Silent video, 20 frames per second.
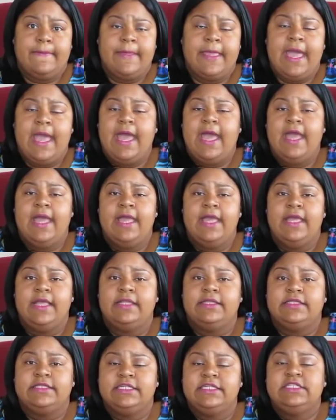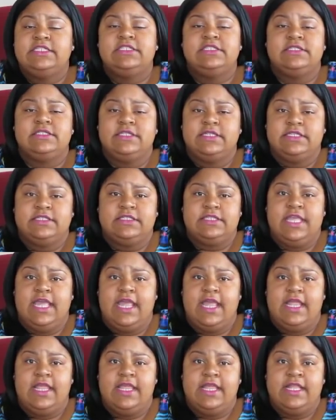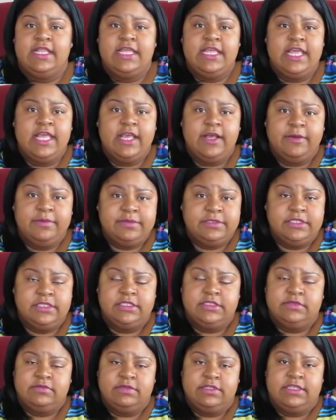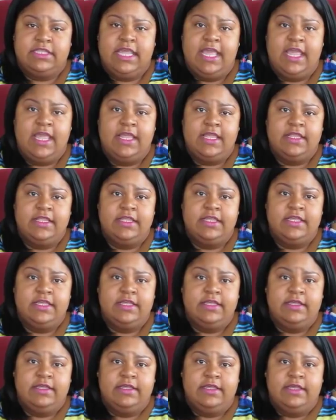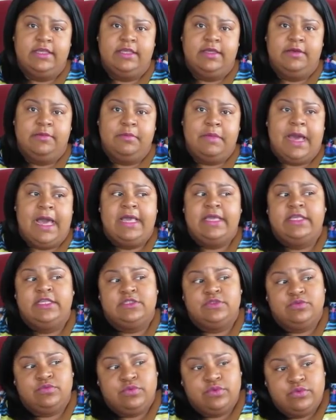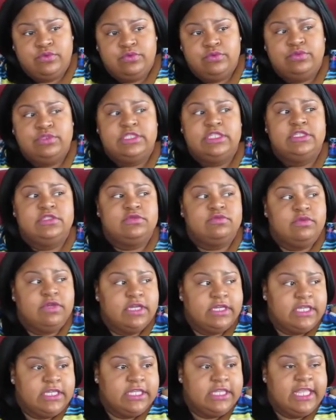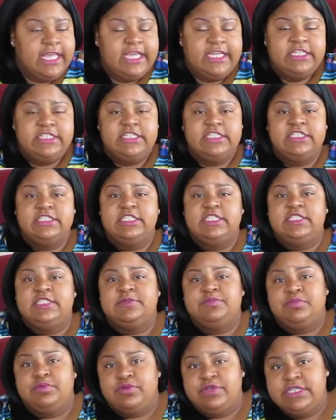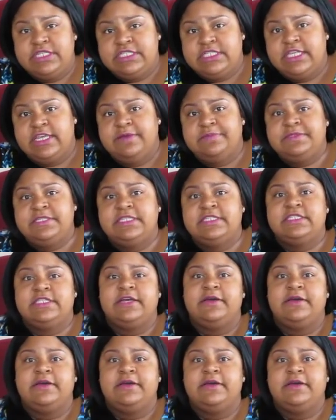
God teaches us that, and He helps us with that by His rules, His regulations, His precepts, His